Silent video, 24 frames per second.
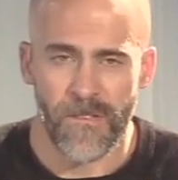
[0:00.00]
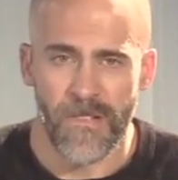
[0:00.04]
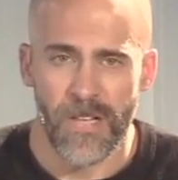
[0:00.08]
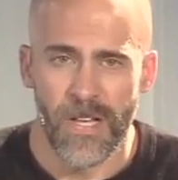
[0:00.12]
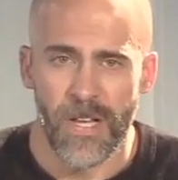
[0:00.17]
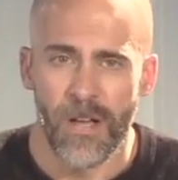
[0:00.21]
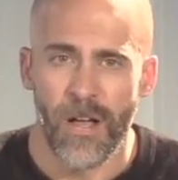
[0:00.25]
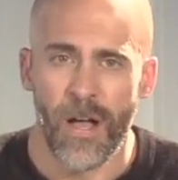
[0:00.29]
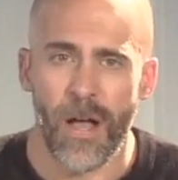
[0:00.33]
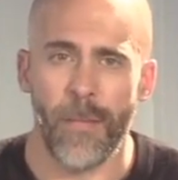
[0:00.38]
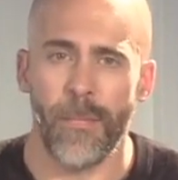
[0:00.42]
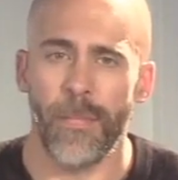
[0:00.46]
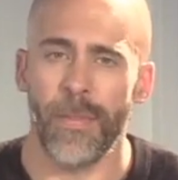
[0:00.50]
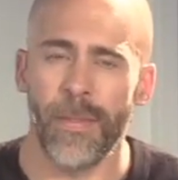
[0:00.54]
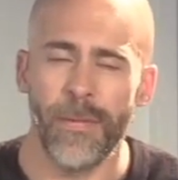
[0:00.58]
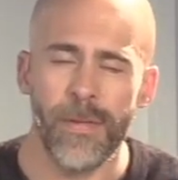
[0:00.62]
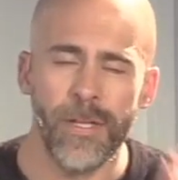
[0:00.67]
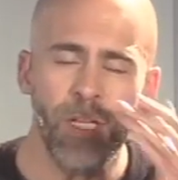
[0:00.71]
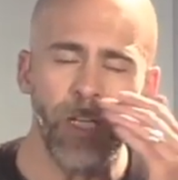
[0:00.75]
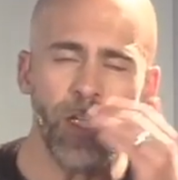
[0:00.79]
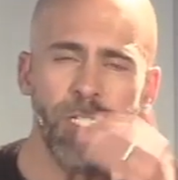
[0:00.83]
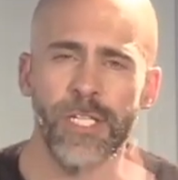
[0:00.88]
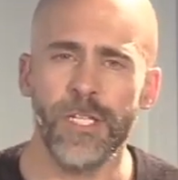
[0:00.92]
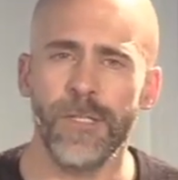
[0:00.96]

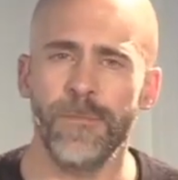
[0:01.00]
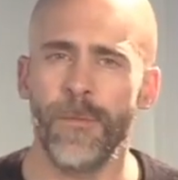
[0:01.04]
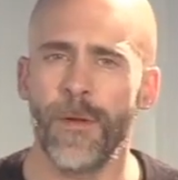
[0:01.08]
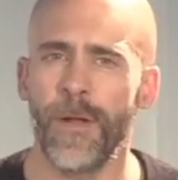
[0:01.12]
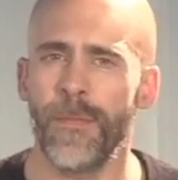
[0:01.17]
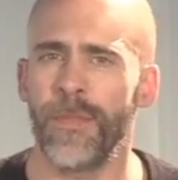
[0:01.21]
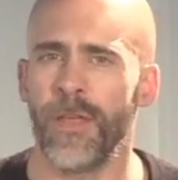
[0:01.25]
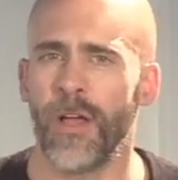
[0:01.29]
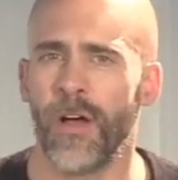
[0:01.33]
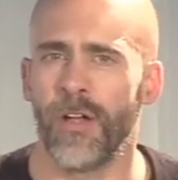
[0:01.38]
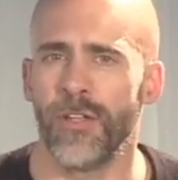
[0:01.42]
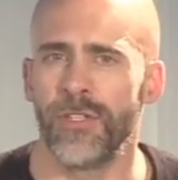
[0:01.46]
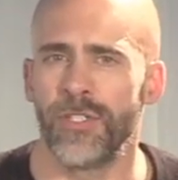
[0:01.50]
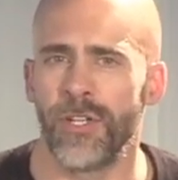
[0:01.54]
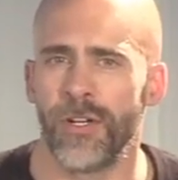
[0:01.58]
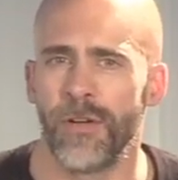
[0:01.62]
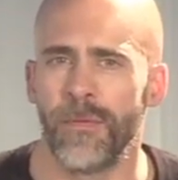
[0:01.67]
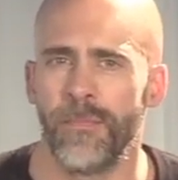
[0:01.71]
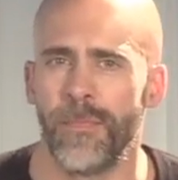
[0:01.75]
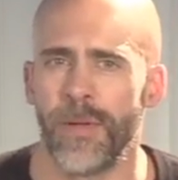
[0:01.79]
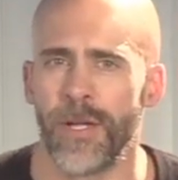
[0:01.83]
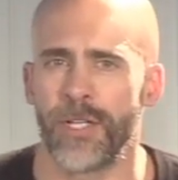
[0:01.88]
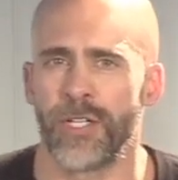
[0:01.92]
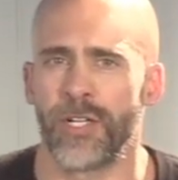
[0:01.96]
Let's just put up the altar
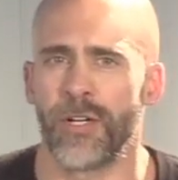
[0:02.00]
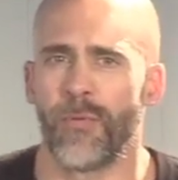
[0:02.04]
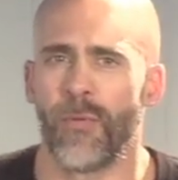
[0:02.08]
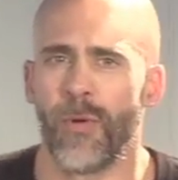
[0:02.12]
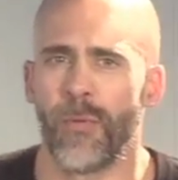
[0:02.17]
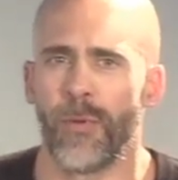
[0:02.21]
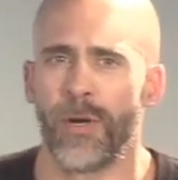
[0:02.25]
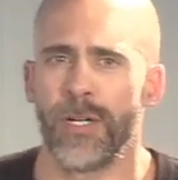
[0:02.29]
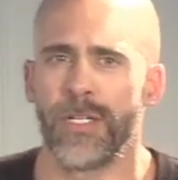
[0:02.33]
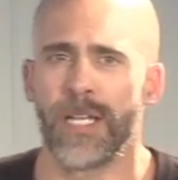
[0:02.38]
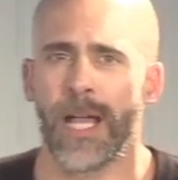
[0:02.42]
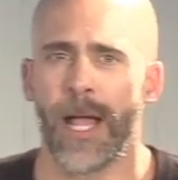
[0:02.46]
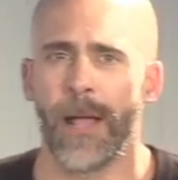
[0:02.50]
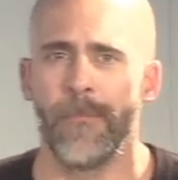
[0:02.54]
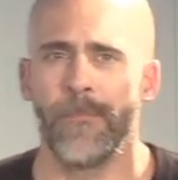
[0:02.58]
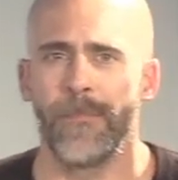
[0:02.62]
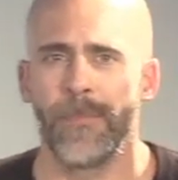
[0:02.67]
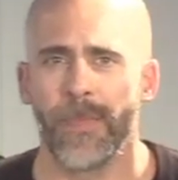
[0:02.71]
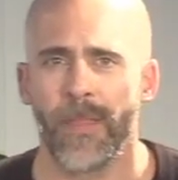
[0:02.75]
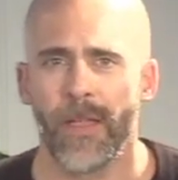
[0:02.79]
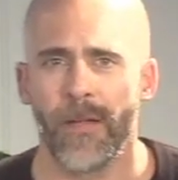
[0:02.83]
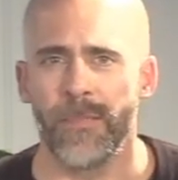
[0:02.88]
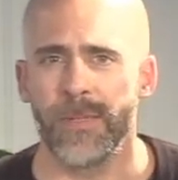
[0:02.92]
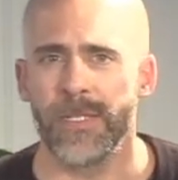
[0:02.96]
picture one more time.
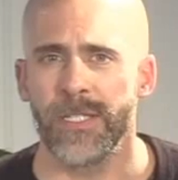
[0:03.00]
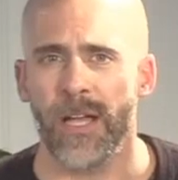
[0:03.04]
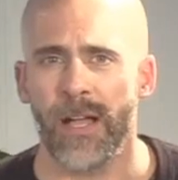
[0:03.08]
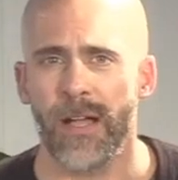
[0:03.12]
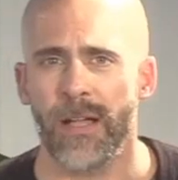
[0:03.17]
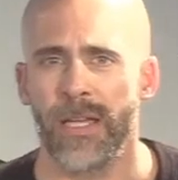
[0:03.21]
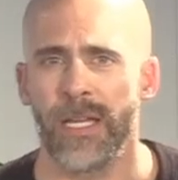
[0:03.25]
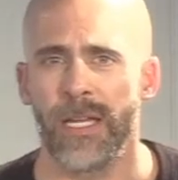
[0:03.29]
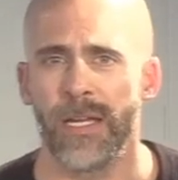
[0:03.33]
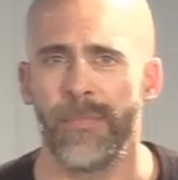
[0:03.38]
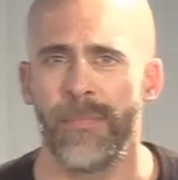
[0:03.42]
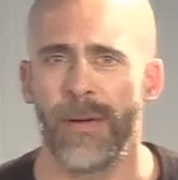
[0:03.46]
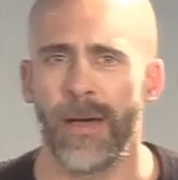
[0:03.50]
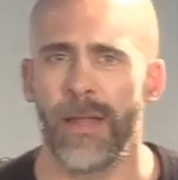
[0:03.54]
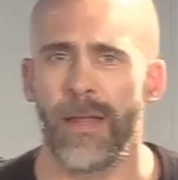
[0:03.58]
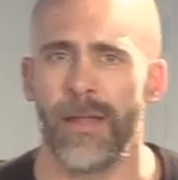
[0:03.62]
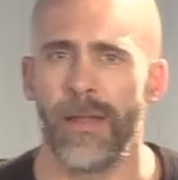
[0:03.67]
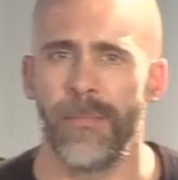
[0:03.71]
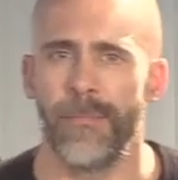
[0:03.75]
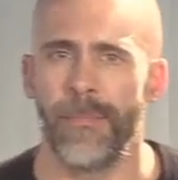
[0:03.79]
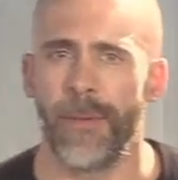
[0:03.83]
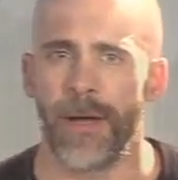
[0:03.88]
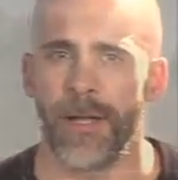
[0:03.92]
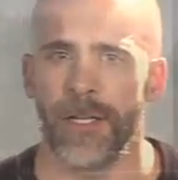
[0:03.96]
I've been talking about
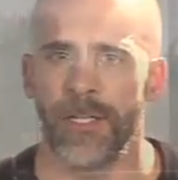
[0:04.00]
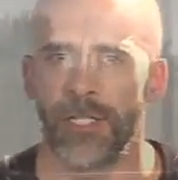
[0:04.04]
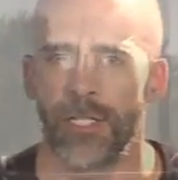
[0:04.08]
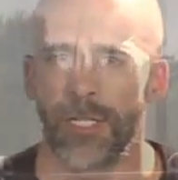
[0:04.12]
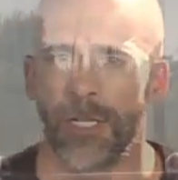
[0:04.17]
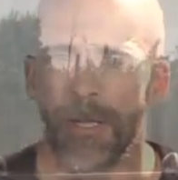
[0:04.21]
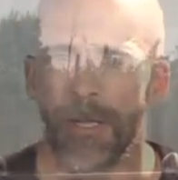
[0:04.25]
it a bunch.